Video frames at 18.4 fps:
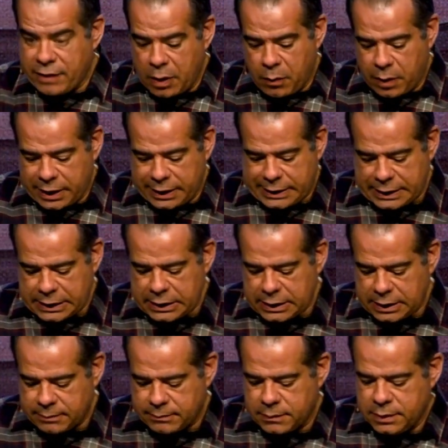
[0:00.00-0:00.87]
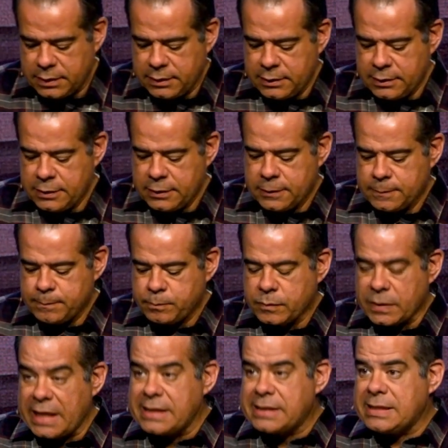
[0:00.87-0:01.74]
they want to kill him.
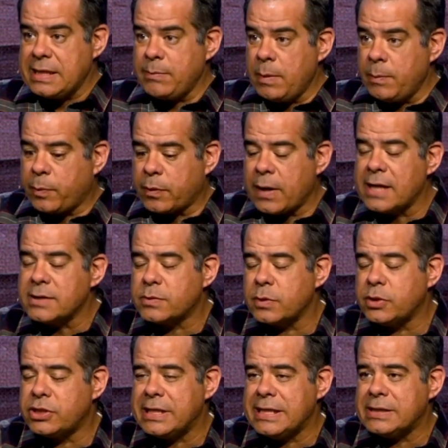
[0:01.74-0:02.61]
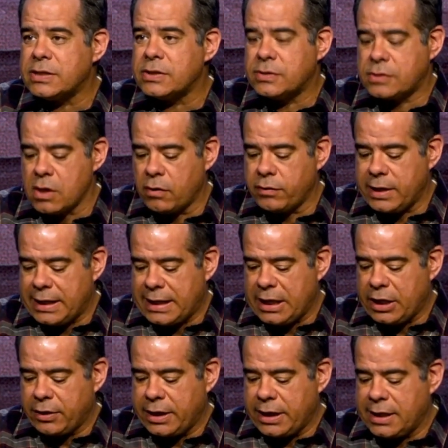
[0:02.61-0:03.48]
They seem impressed with Jesus, though, that
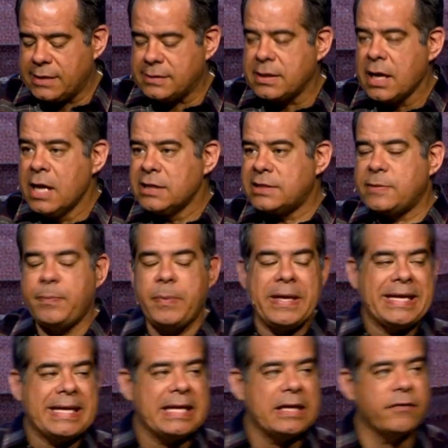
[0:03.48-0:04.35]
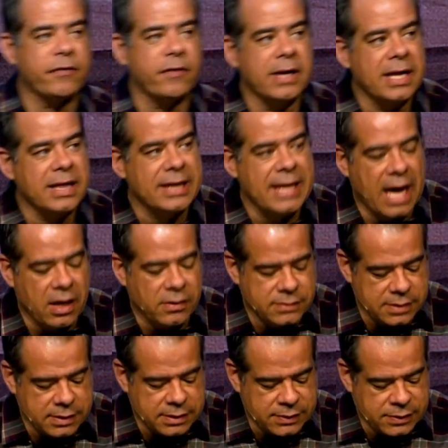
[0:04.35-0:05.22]
here he is speaking in front of
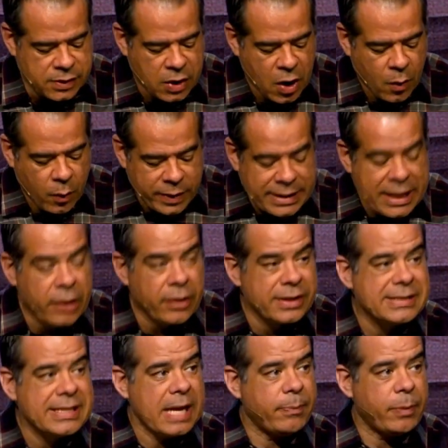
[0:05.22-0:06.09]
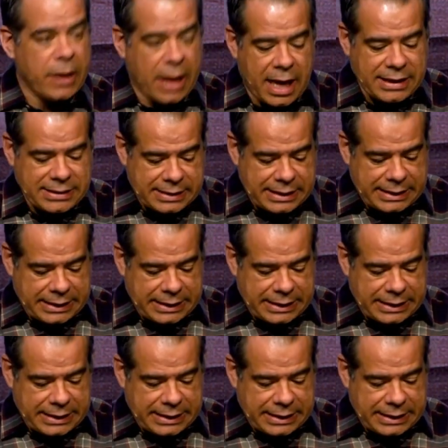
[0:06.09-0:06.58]
thousands when there is a plot to